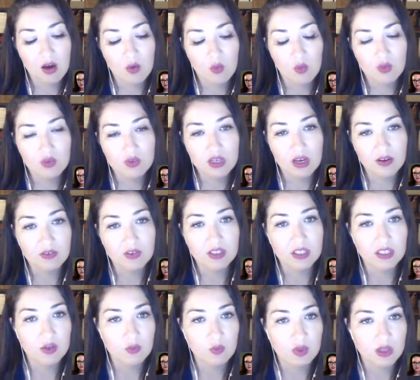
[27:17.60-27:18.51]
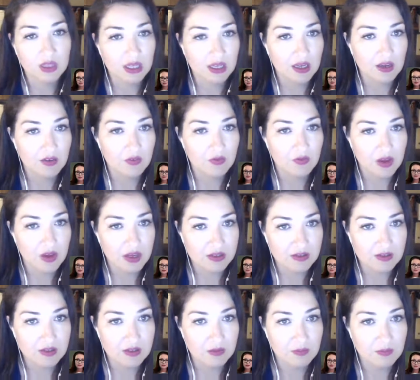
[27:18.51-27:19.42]
definitely when they
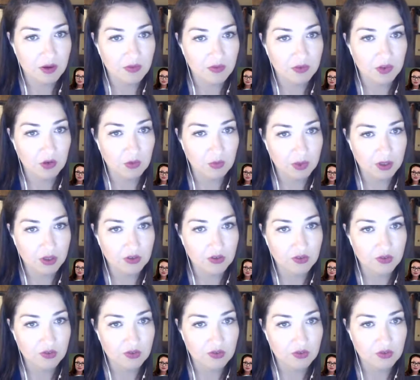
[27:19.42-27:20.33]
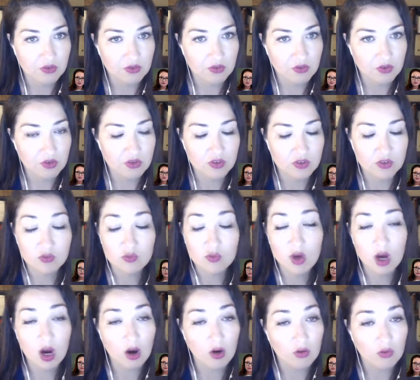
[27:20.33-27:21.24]
face the Buffalo Bills, because
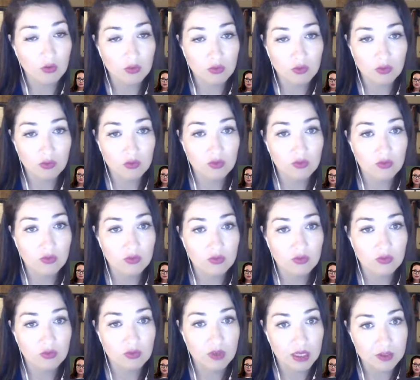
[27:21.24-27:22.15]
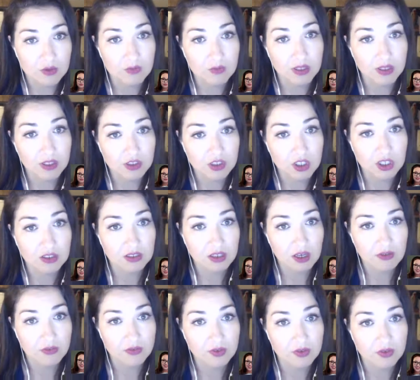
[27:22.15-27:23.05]
that's what Belichick
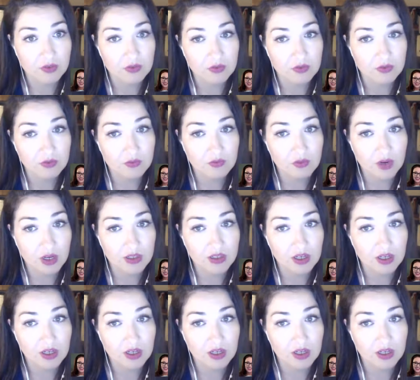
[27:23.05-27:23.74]
loves right there.